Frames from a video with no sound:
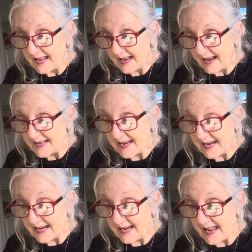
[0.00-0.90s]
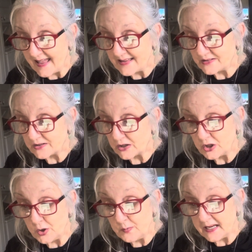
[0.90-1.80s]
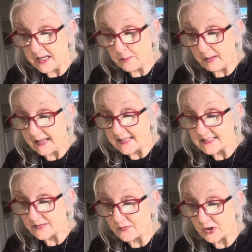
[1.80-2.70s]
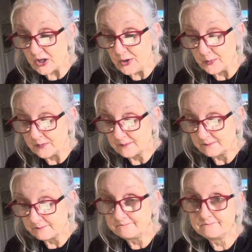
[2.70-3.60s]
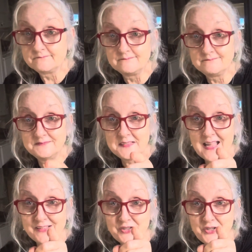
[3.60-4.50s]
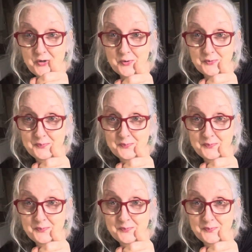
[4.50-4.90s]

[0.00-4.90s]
and He has unique plans for you. That's you,